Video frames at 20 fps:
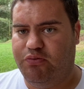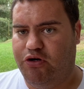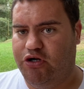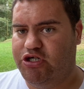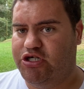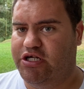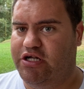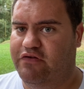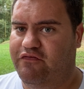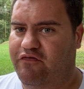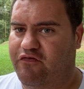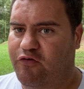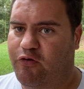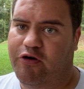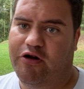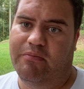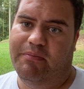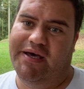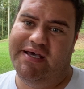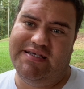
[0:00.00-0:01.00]
person in
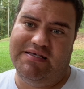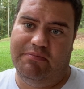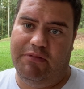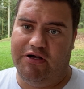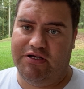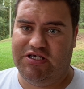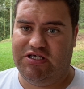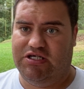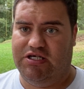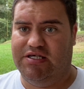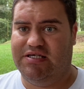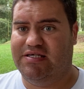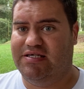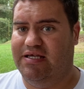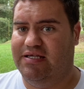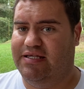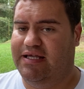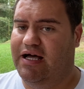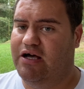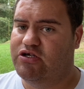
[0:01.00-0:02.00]
Florida makes about
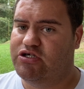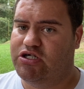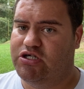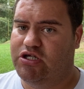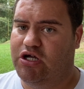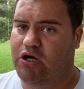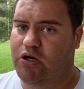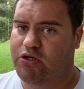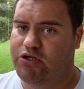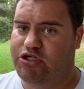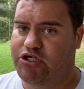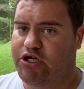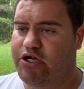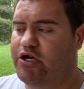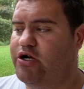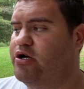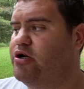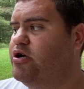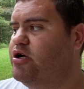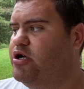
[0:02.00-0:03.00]
$60,000 a
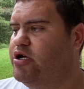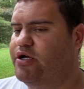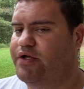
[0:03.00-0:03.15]
year.